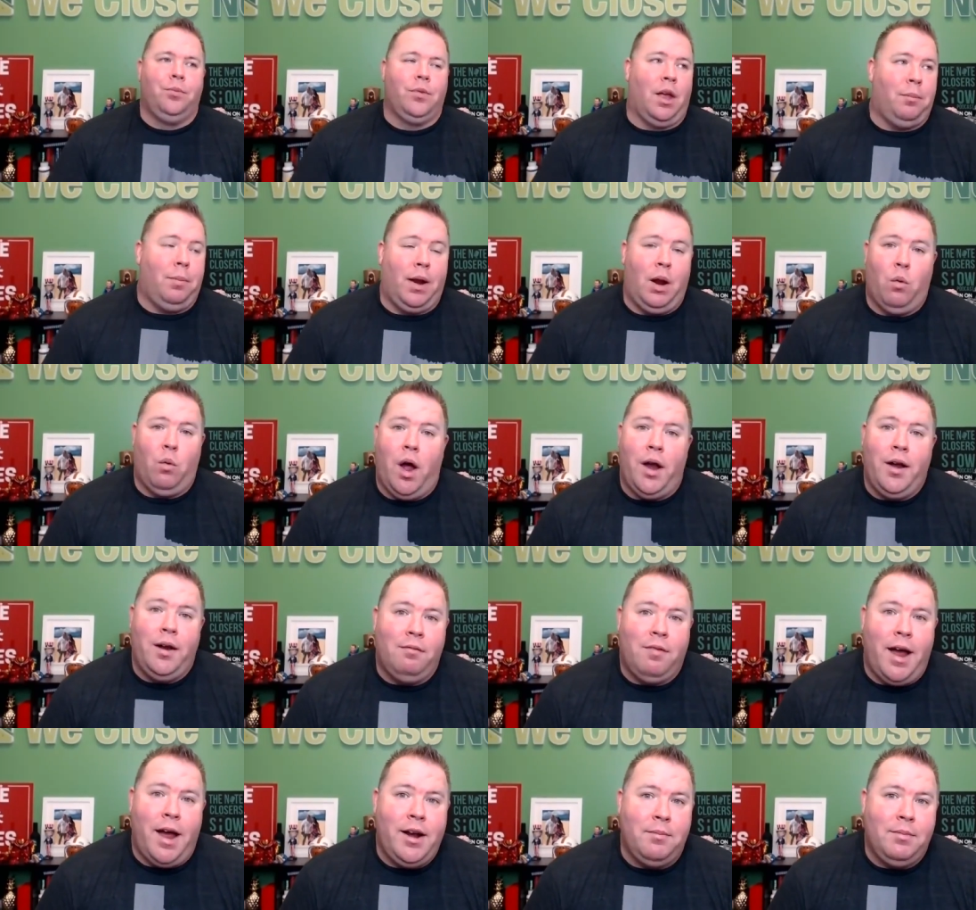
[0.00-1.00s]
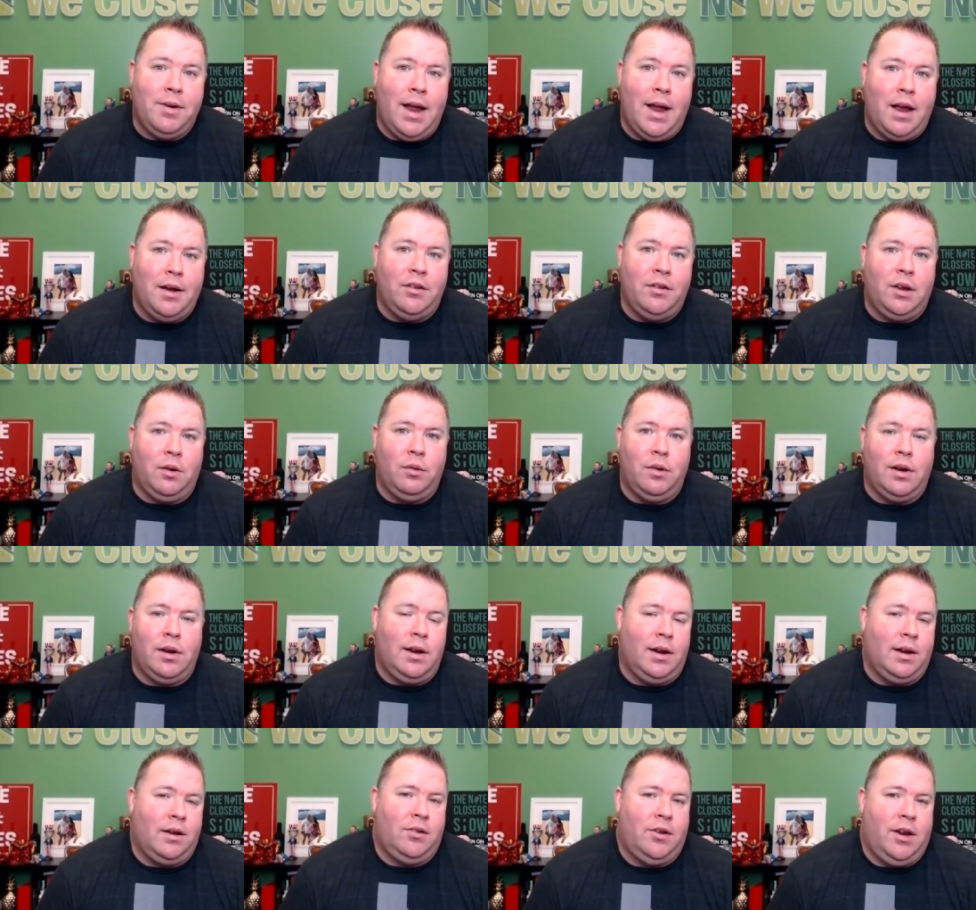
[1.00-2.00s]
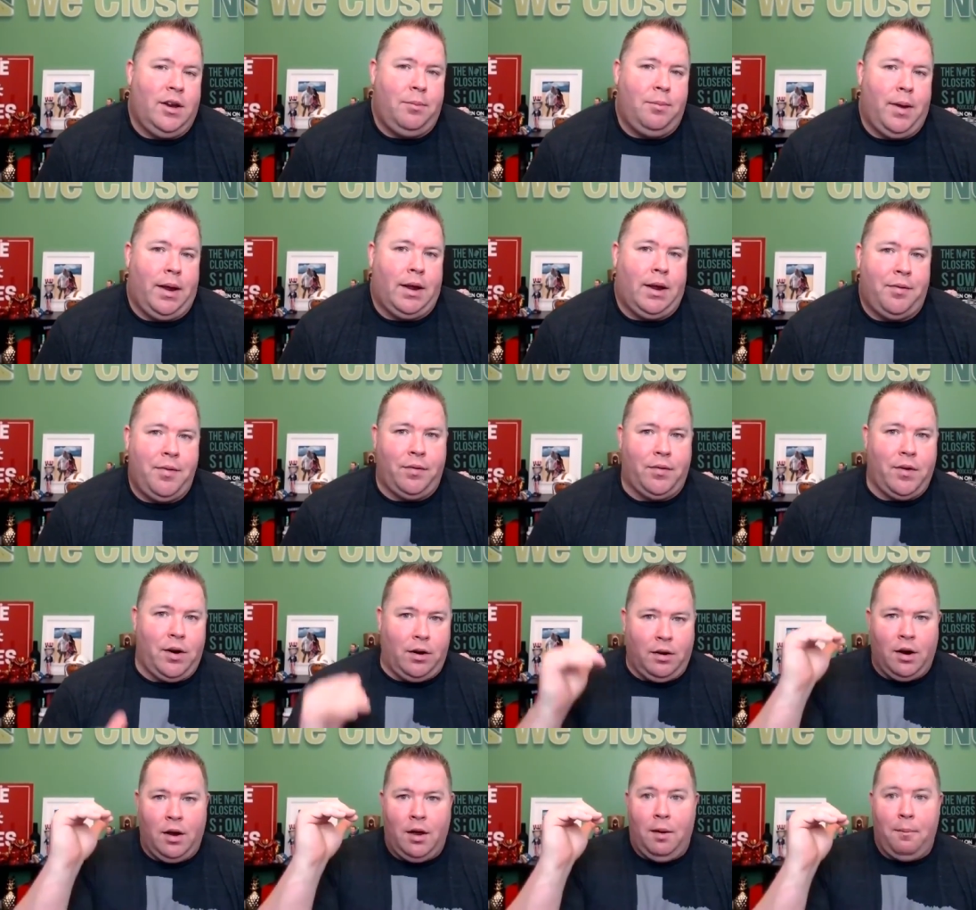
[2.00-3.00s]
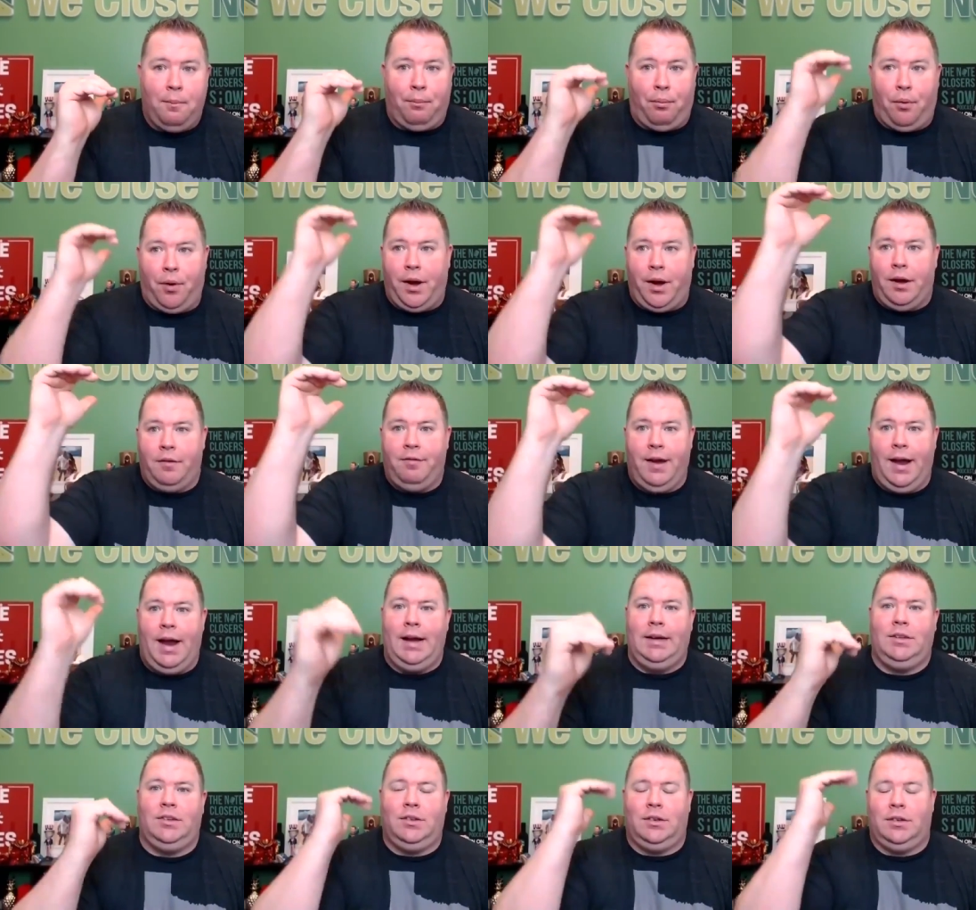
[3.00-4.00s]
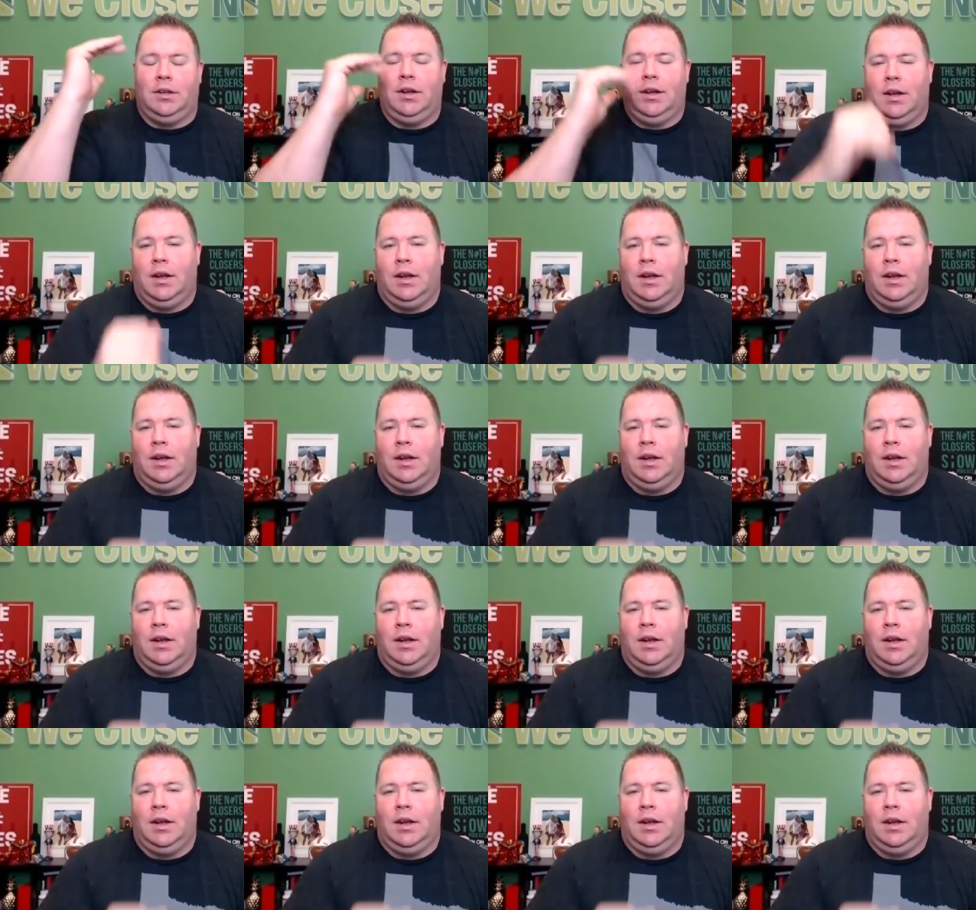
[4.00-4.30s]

but I wanted to invite them down to see get a sneak peek. I think they're pretty advanced.